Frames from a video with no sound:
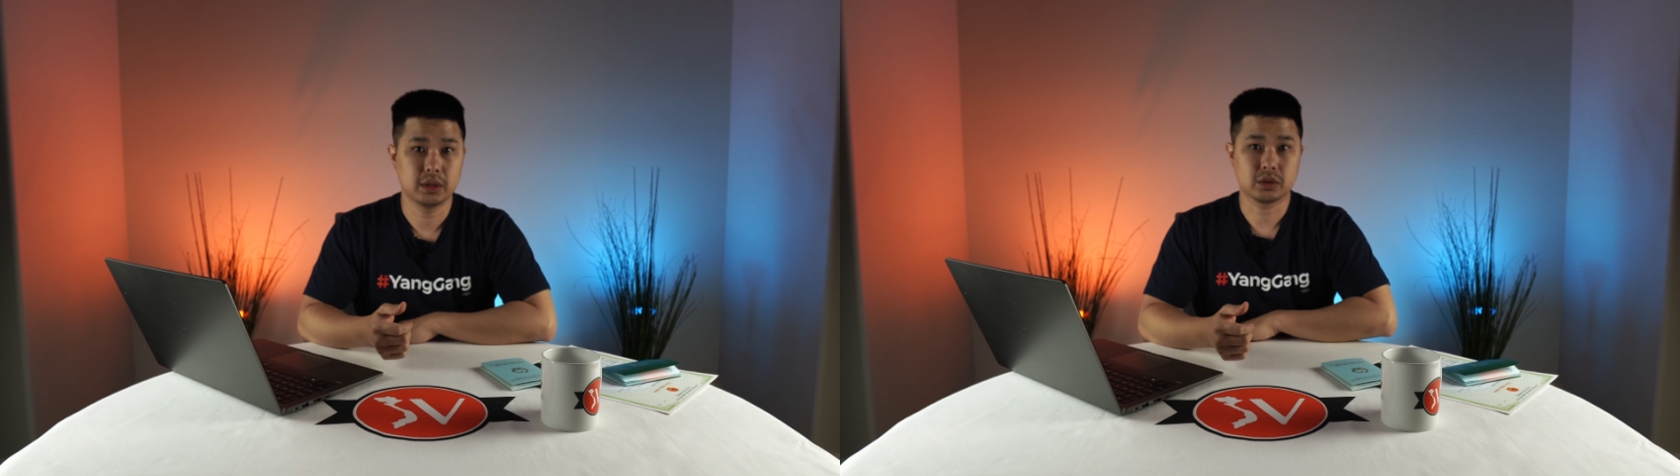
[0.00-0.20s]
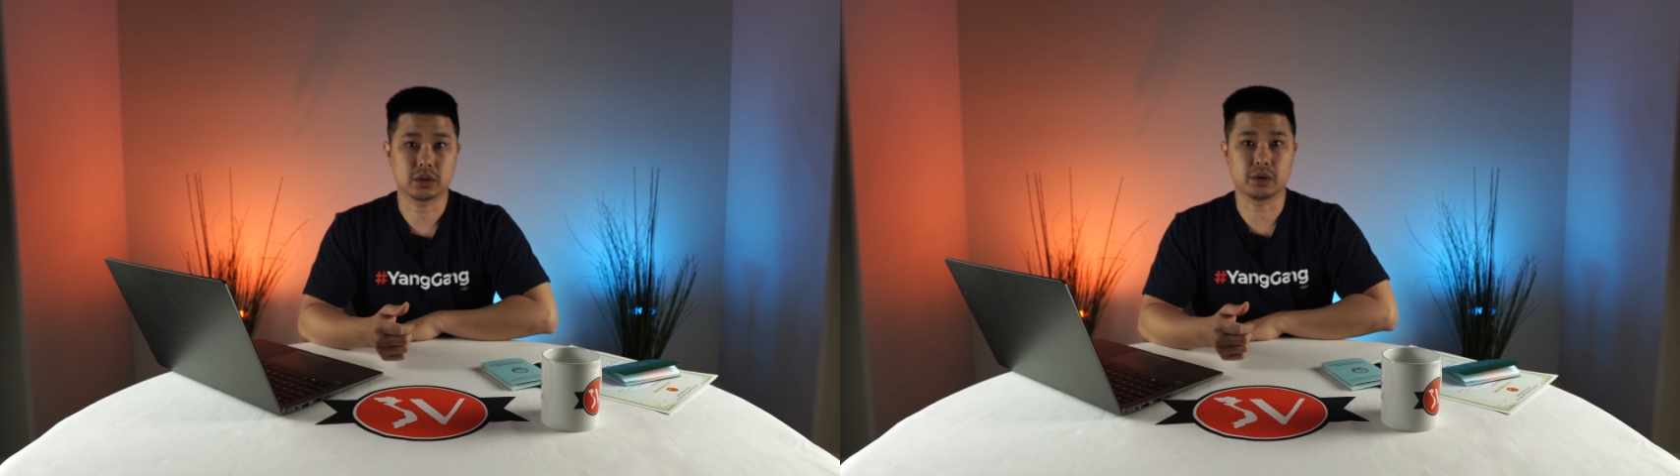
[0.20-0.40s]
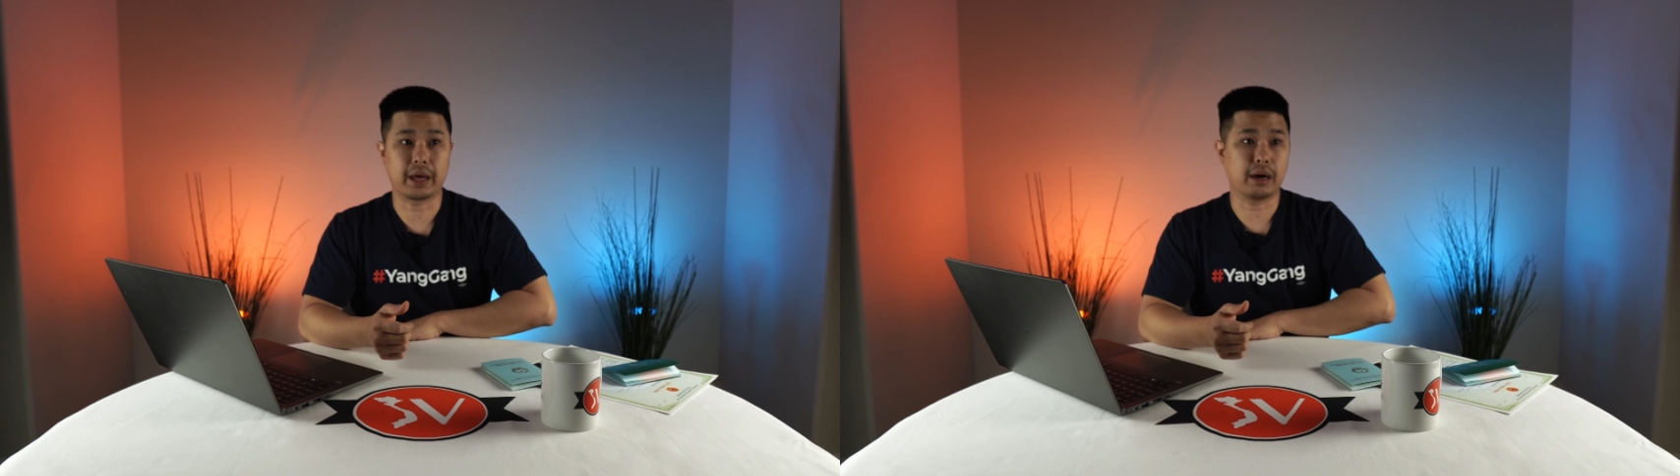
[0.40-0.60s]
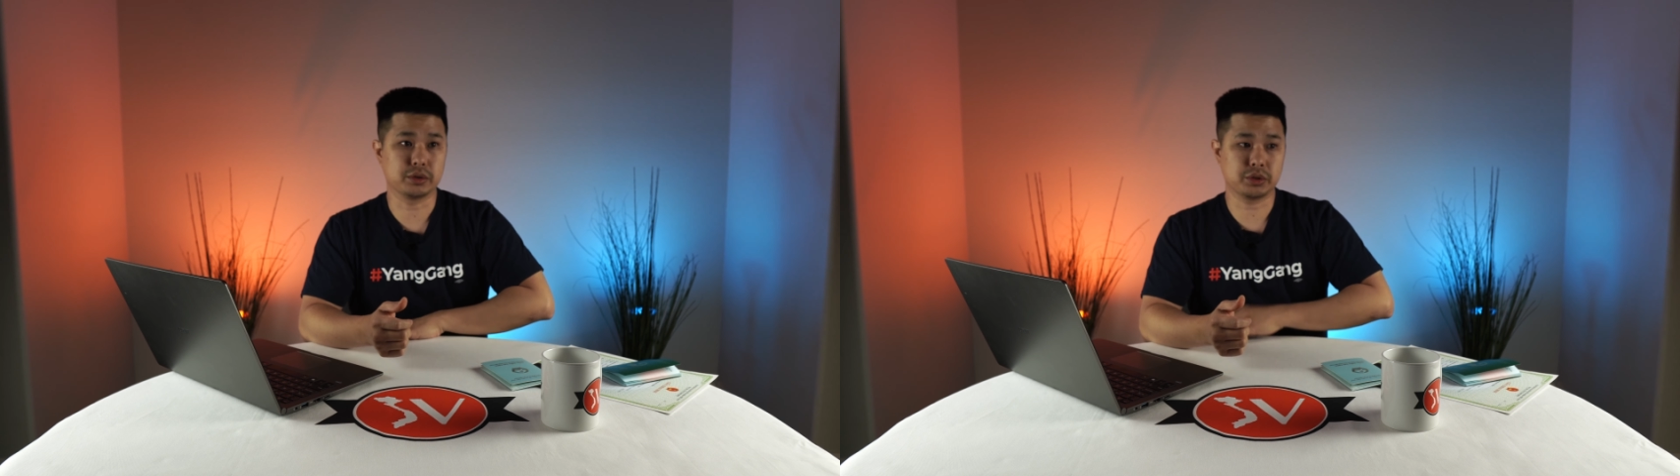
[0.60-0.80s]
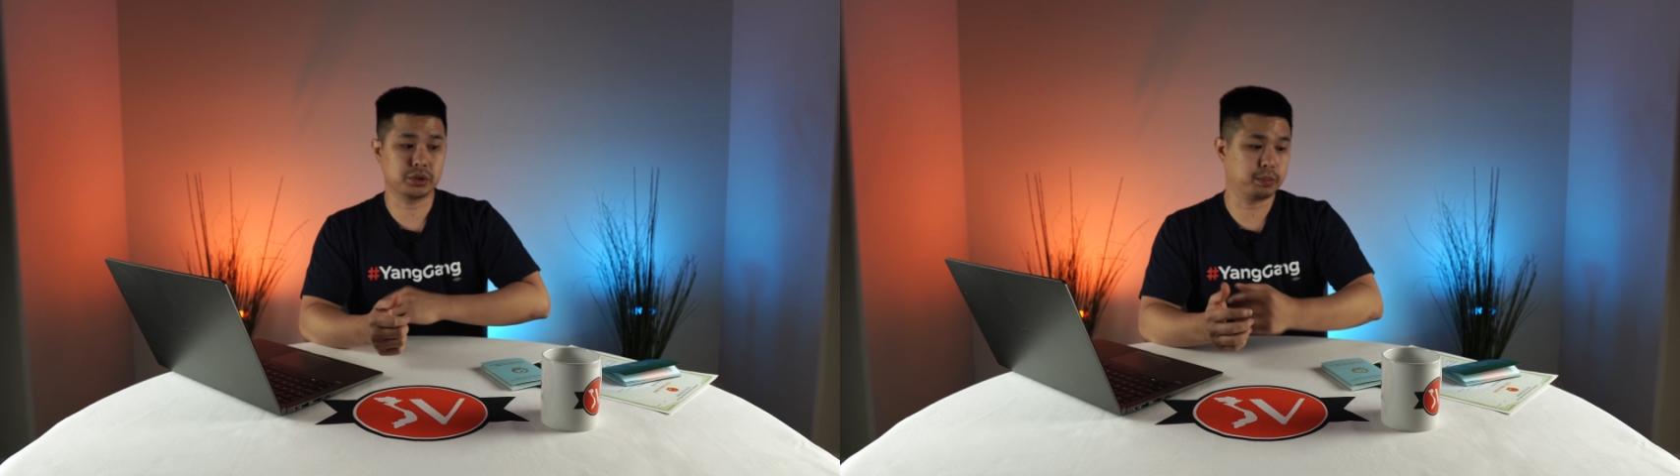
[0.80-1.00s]
So that
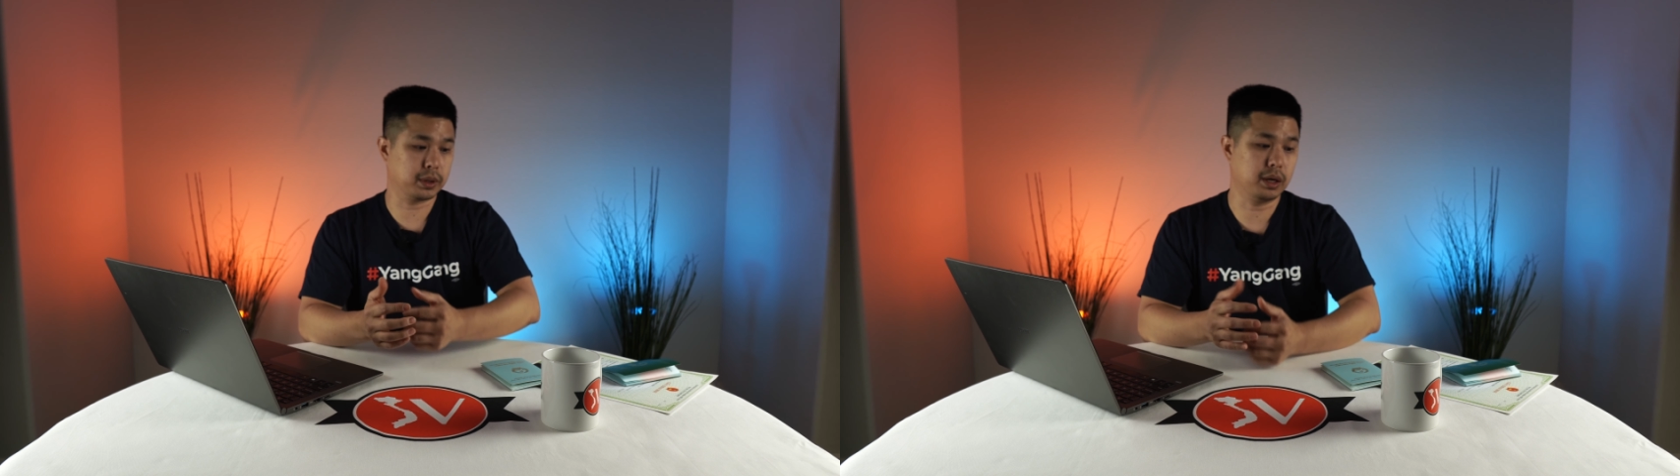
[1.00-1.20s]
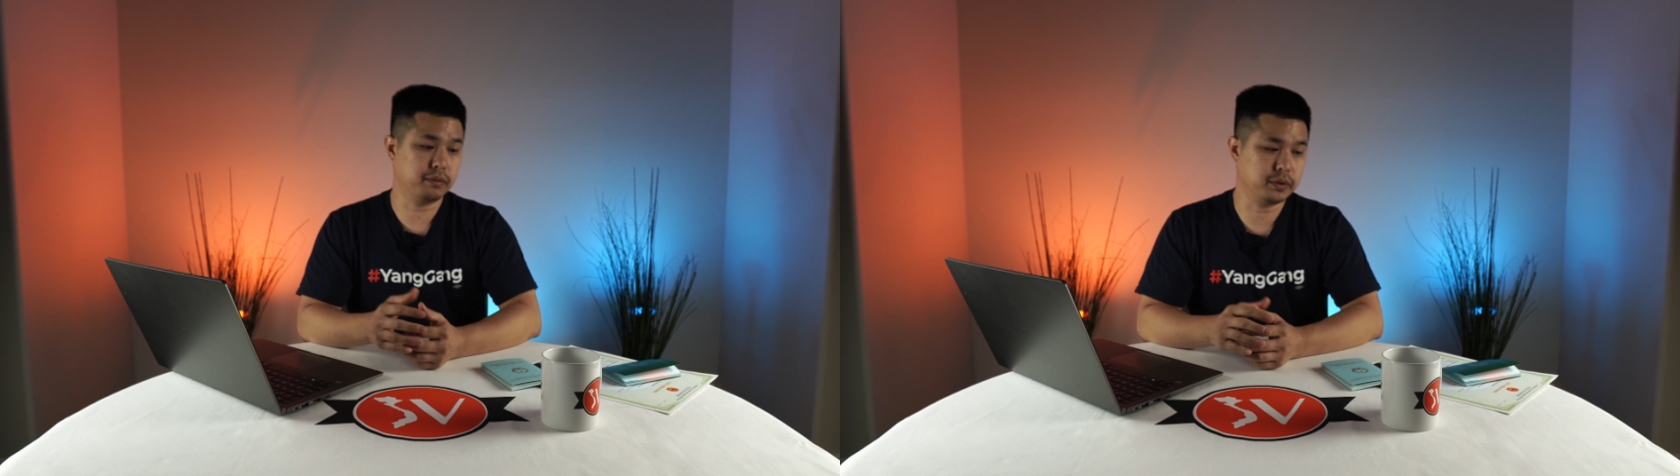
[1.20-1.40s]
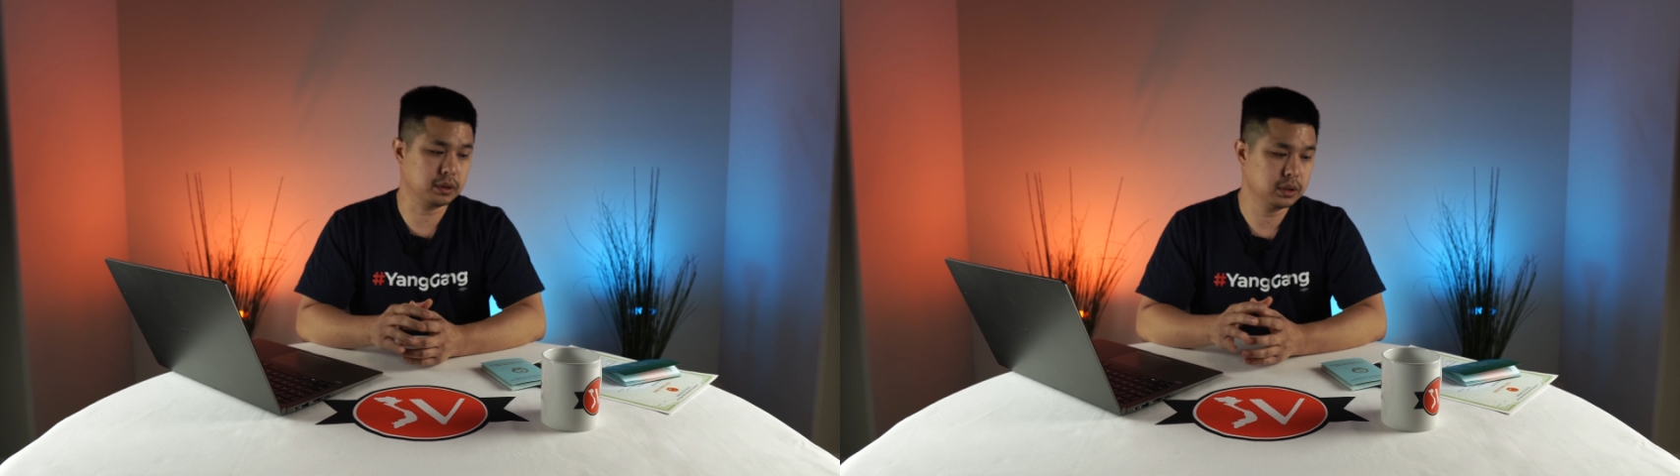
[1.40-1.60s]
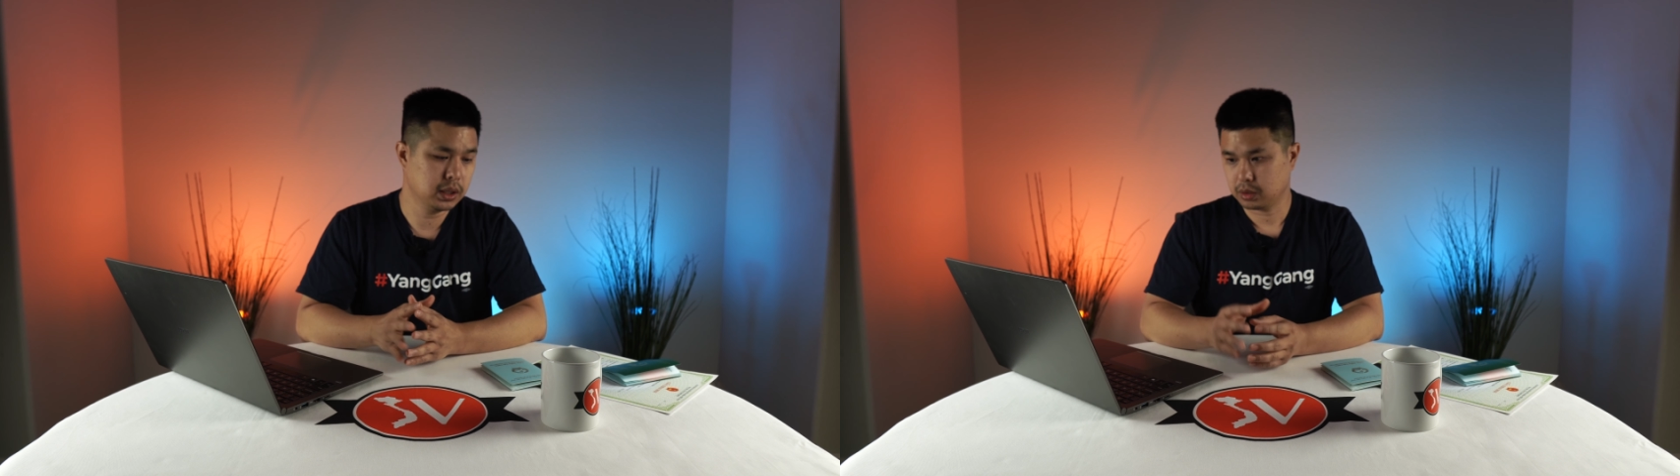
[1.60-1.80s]
was super helpful.